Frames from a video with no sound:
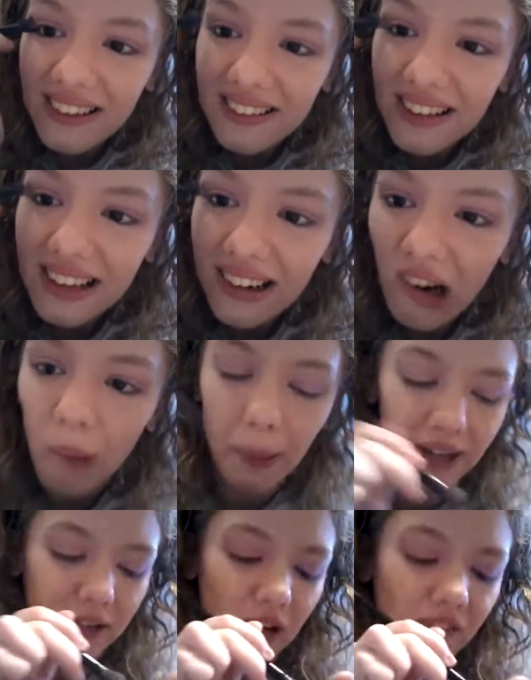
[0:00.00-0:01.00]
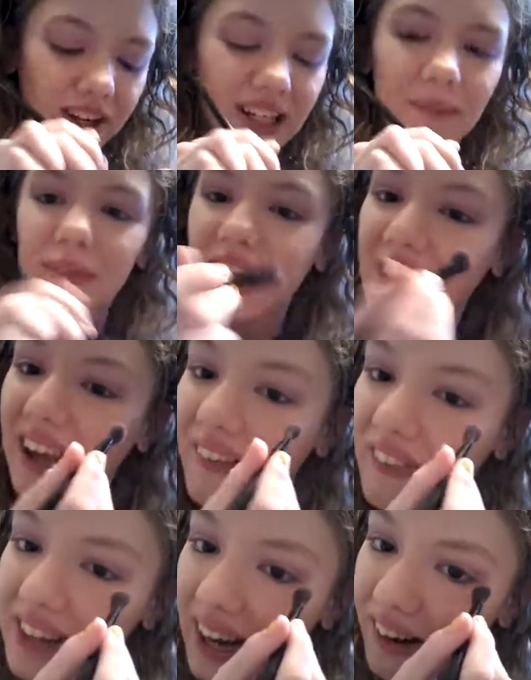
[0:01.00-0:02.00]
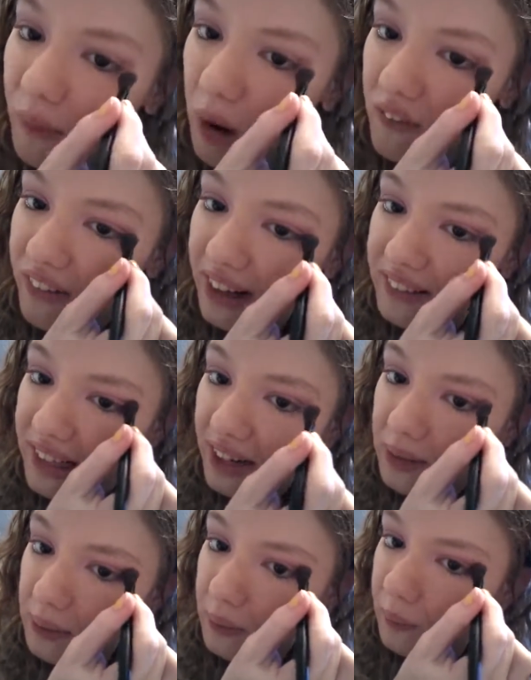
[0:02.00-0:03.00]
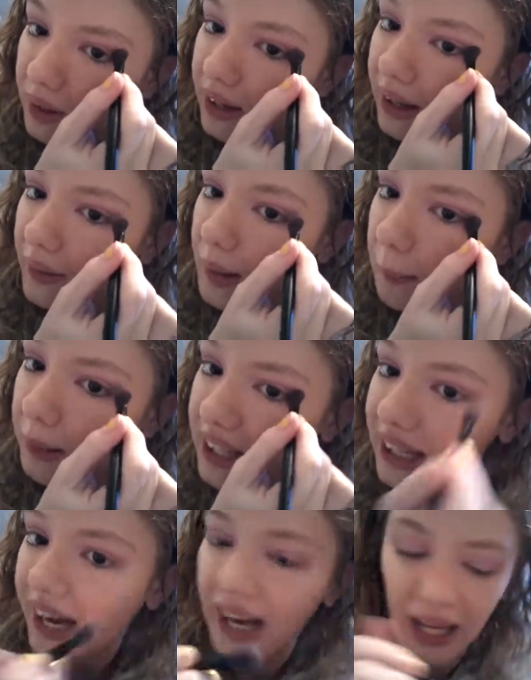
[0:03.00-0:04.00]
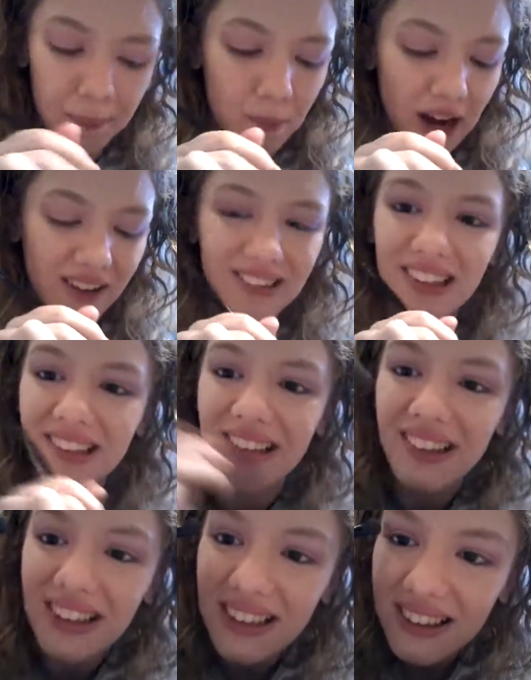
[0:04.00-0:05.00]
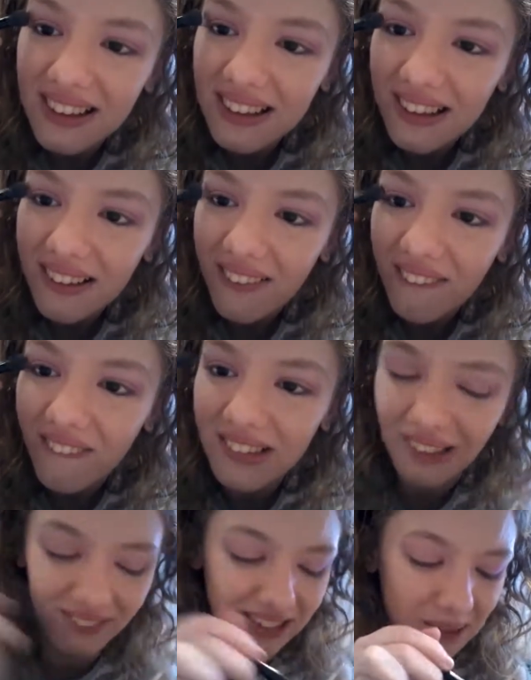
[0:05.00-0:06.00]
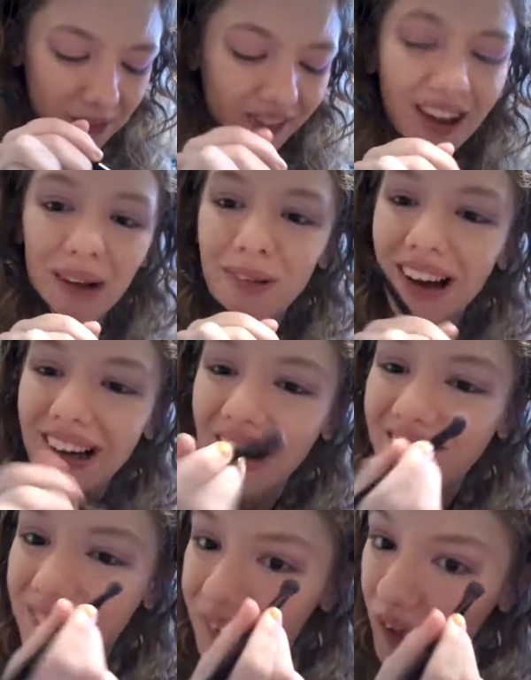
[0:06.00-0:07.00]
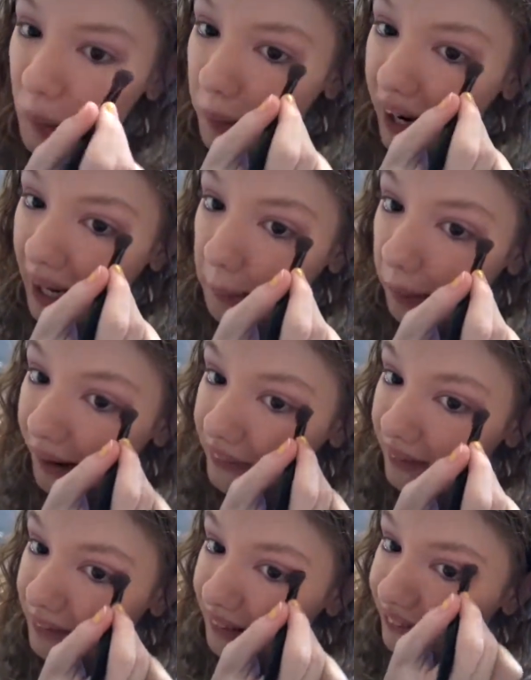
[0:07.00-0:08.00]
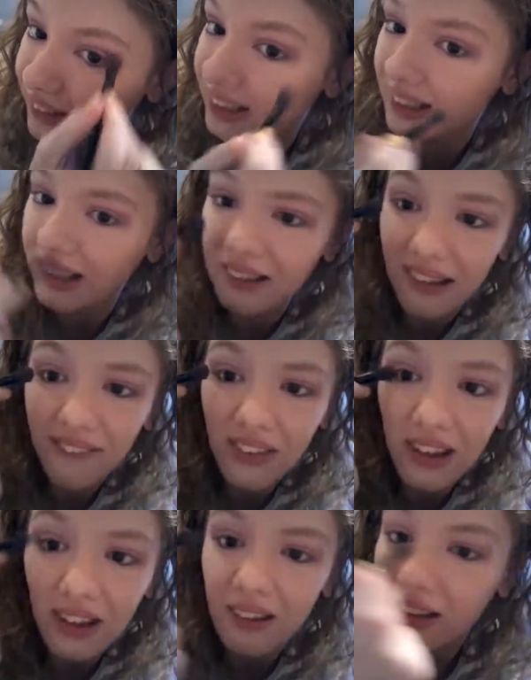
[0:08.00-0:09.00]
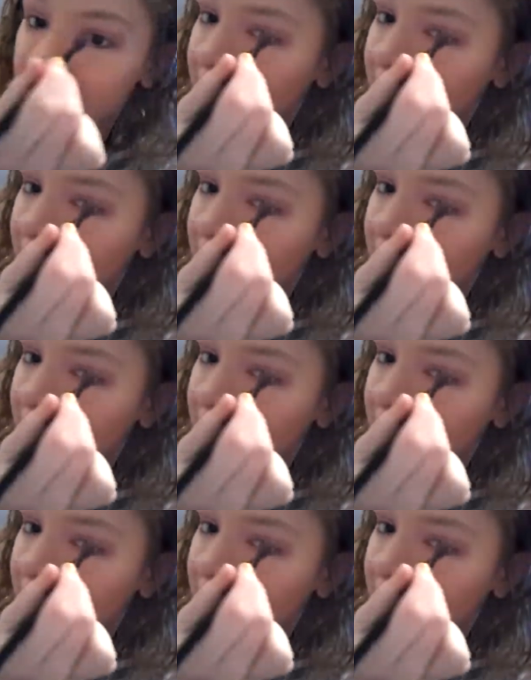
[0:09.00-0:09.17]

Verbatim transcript: then I go back over in a minute, and then I go over and then I do the pink eyebrow look. Well, not really eyebrow, but I go up to my eyeball there. No there, no there.